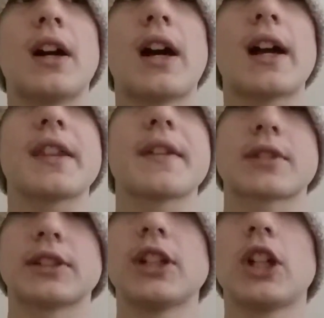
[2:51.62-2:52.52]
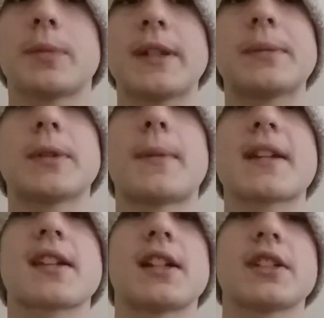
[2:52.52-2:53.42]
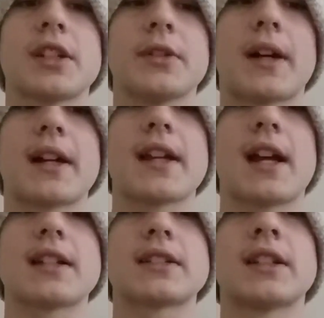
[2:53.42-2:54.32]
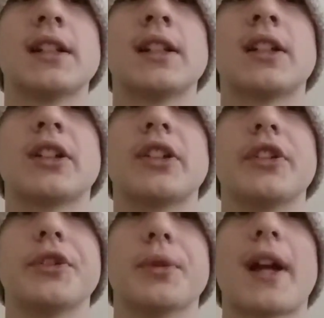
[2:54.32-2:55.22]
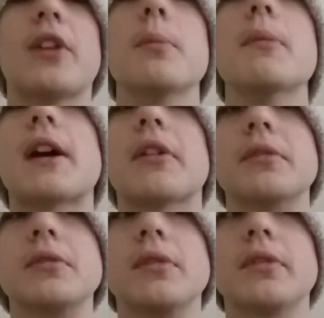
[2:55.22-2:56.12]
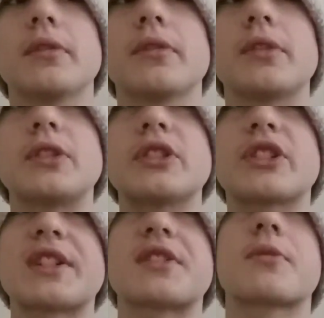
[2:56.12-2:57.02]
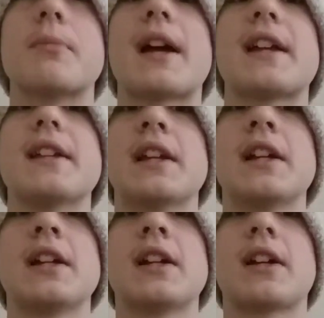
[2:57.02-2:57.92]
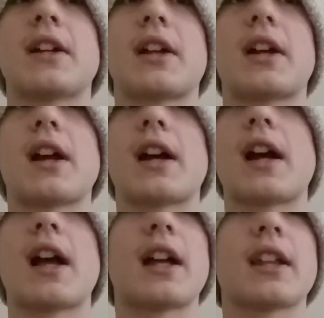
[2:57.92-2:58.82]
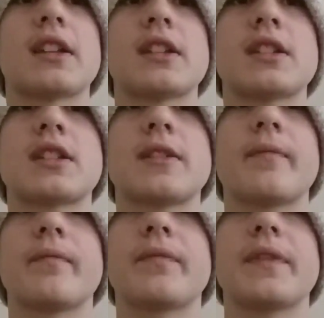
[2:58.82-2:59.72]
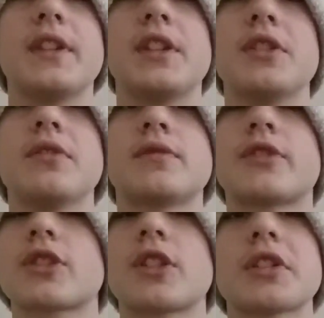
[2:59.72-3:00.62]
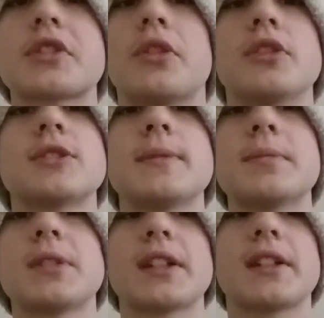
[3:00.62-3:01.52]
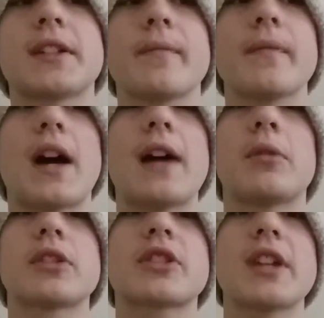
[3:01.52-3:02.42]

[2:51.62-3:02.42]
there was a lot of people on my side who helped me out since May. And you just got to talk to people. Like, I was